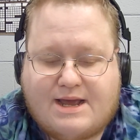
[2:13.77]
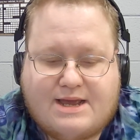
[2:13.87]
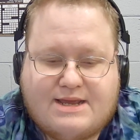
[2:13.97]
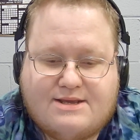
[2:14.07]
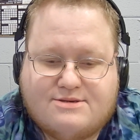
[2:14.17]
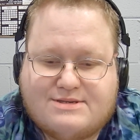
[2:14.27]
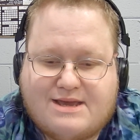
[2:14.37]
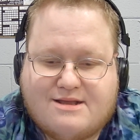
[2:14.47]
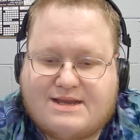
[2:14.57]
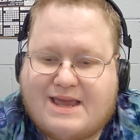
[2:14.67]
he just had
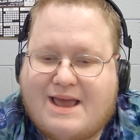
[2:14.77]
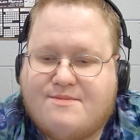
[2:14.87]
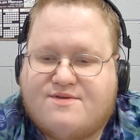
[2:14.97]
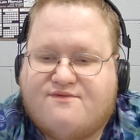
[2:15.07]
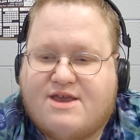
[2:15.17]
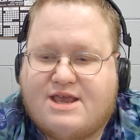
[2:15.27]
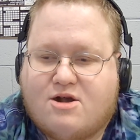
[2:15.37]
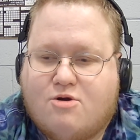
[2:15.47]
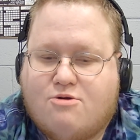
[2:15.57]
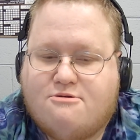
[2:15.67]
a captivating
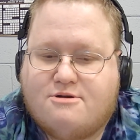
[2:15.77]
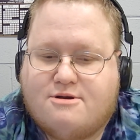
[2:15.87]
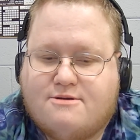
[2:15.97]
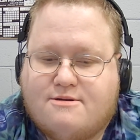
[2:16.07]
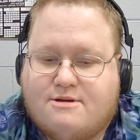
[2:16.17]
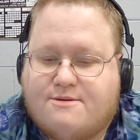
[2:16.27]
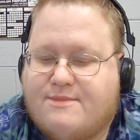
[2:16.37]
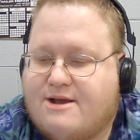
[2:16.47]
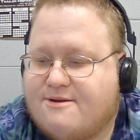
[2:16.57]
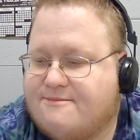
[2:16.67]
aura
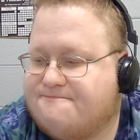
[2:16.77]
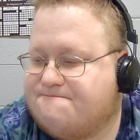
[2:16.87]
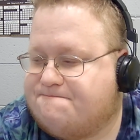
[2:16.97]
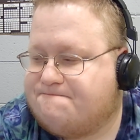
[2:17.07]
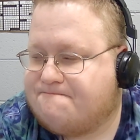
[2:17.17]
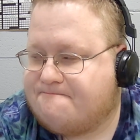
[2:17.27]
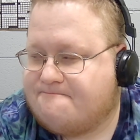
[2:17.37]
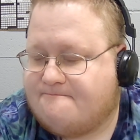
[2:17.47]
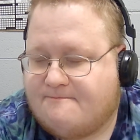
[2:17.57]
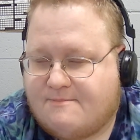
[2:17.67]
about him.
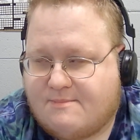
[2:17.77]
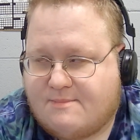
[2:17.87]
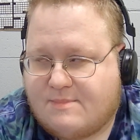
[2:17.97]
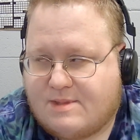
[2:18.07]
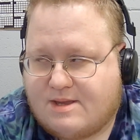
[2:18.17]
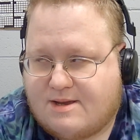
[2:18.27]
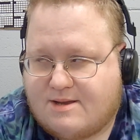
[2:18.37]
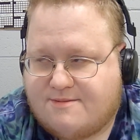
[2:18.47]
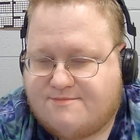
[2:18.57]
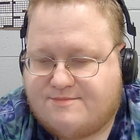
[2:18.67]

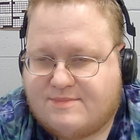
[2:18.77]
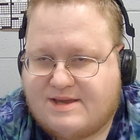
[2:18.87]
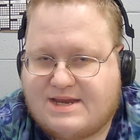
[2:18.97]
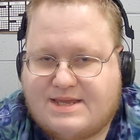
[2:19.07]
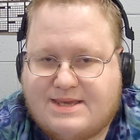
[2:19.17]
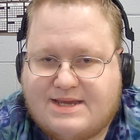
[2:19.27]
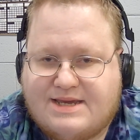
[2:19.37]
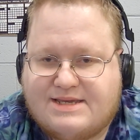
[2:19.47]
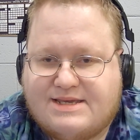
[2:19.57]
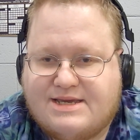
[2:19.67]
Um, anything he
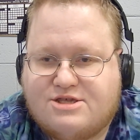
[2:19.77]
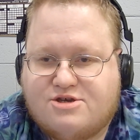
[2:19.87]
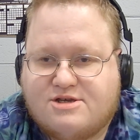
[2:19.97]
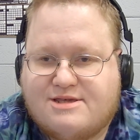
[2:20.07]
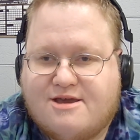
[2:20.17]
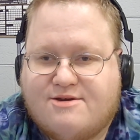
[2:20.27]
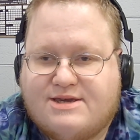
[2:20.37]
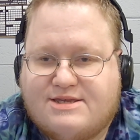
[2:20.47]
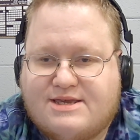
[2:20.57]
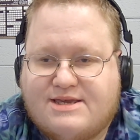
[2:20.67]
did, you could tell he
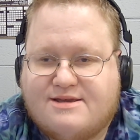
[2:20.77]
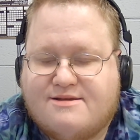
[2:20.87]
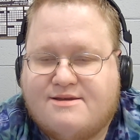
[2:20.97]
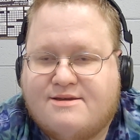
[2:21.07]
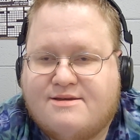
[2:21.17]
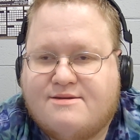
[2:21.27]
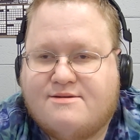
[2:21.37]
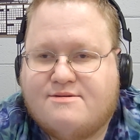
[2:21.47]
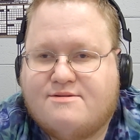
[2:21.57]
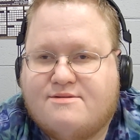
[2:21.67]
did.
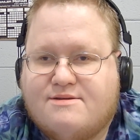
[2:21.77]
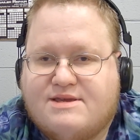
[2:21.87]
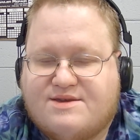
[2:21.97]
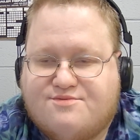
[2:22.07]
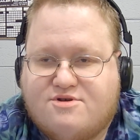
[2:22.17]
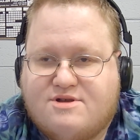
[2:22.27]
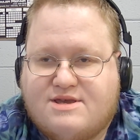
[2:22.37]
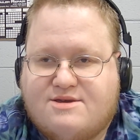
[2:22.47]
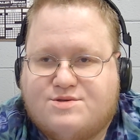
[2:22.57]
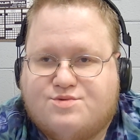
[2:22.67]
He put,
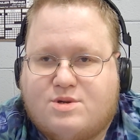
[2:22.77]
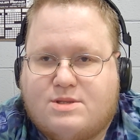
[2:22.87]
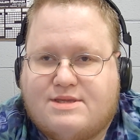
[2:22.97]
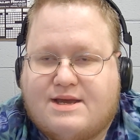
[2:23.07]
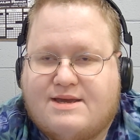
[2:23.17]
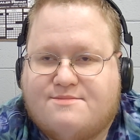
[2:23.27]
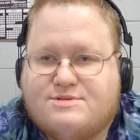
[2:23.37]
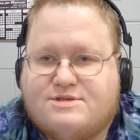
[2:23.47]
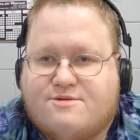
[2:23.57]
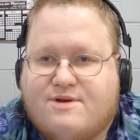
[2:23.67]
his one of the types,
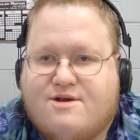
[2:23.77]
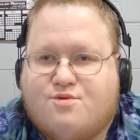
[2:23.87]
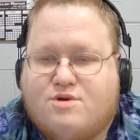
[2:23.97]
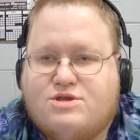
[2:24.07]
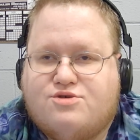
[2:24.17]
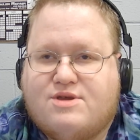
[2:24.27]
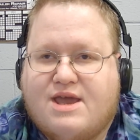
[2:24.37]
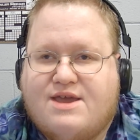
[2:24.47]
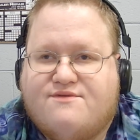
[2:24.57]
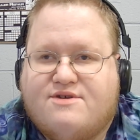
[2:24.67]
no matter what you
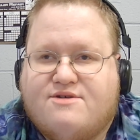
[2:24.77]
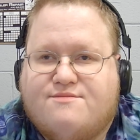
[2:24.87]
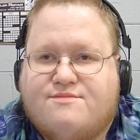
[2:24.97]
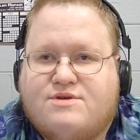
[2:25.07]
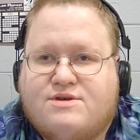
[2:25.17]
gave him,